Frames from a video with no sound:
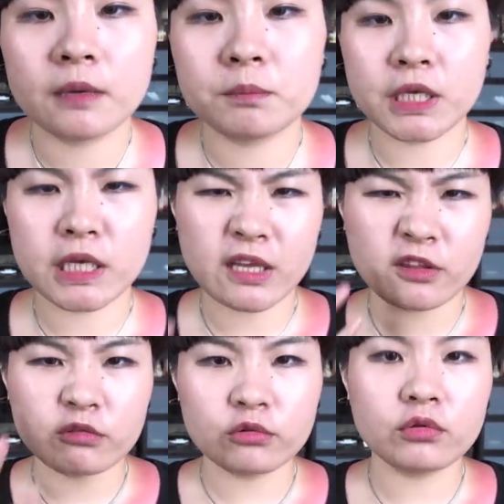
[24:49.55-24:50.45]
peeking
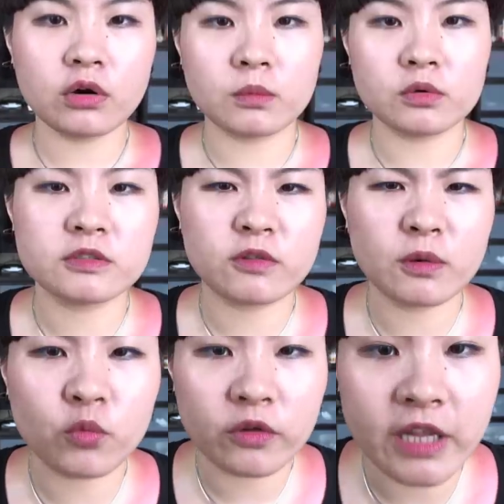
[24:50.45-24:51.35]
through almost
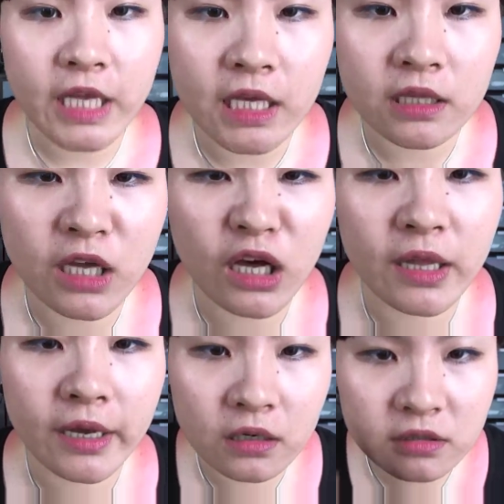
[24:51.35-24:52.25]
from within, not
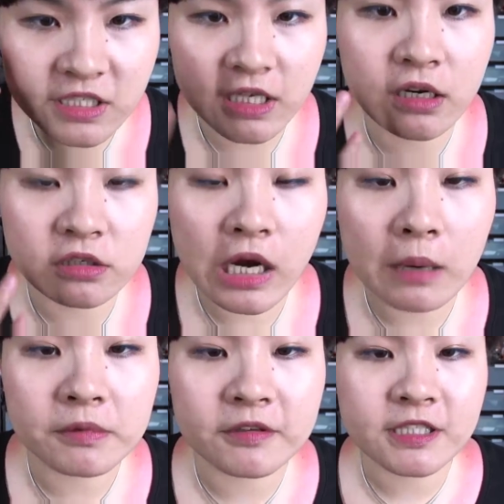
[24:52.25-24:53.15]
like sitting on
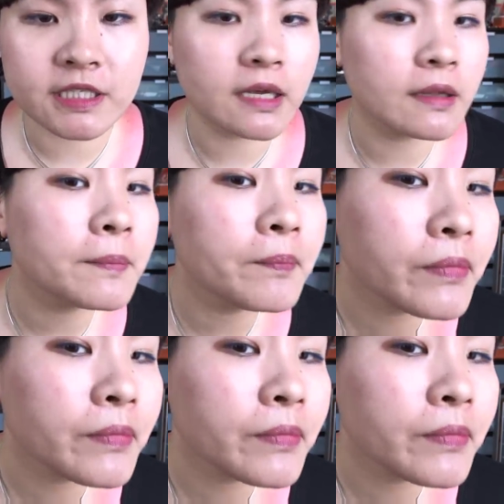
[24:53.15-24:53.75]
top of the skin.